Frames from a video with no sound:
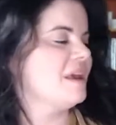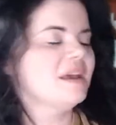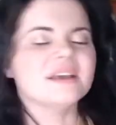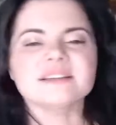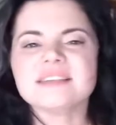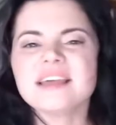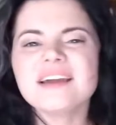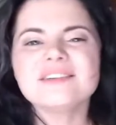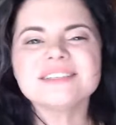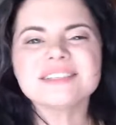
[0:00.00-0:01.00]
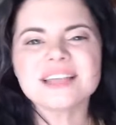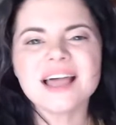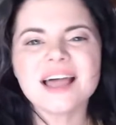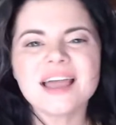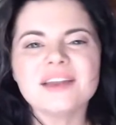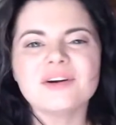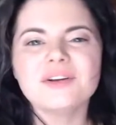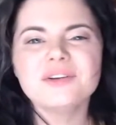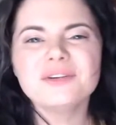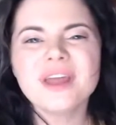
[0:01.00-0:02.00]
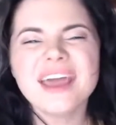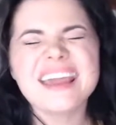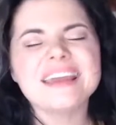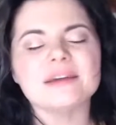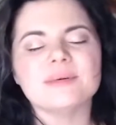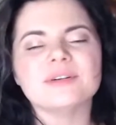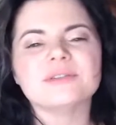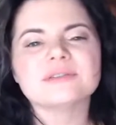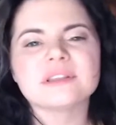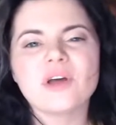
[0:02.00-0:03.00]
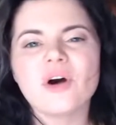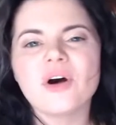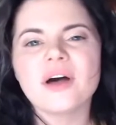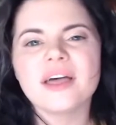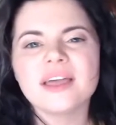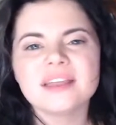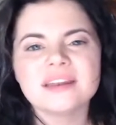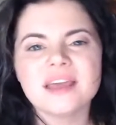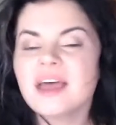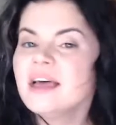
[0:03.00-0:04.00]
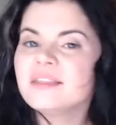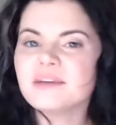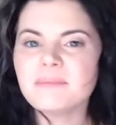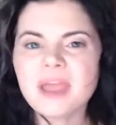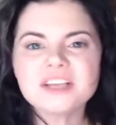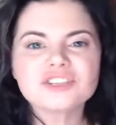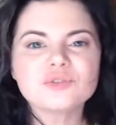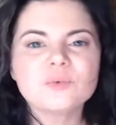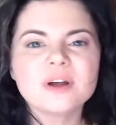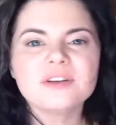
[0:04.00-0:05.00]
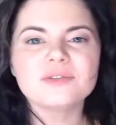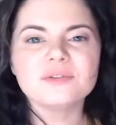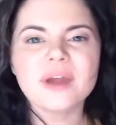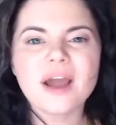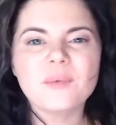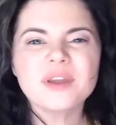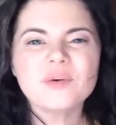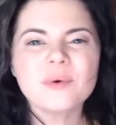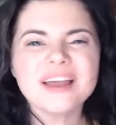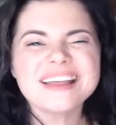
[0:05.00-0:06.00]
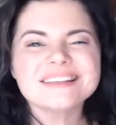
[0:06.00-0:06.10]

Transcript: Is there a sign on your neighbor's lawn that makes you wonder how we went